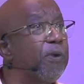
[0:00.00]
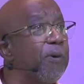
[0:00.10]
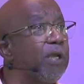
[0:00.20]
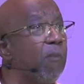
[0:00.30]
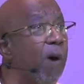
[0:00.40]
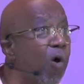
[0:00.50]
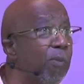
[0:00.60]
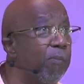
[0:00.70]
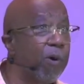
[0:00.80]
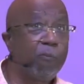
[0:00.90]
you in the
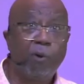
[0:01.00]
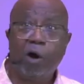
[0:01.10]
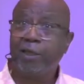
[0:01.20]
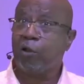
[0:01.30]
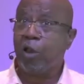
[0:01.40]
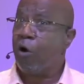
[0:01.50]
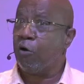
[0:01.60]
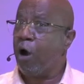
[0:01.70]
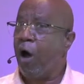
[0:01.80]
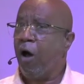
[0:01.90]
moment, but in the
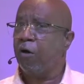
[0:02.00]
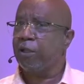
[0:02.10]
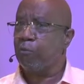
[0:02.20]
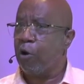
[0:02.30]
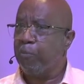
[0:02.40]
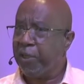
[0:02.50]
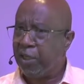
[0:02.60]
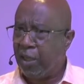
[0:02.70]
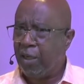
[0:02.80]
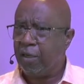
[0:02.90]
long haul, it won't be
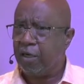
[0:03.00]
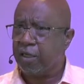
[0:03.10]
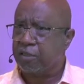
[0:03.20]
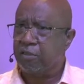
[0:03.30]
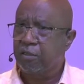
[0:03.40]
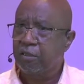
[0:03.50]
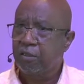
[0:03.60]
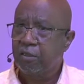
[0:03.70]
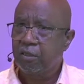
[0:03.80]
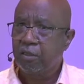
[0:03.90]
good.
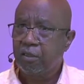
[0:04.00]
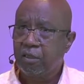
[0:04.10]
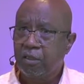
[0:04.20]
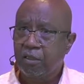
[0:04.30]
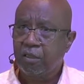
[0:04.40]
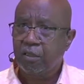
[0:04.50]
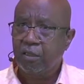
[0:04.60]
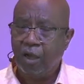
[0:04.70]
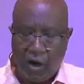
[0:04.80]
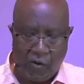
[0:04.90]

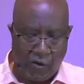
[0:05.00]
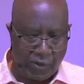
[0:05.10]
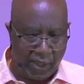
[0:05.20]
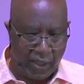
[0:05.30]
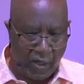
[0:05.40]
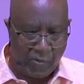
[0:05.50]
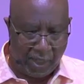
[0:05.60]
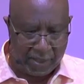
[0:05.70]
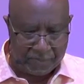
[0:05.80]
Oh, okay, all right.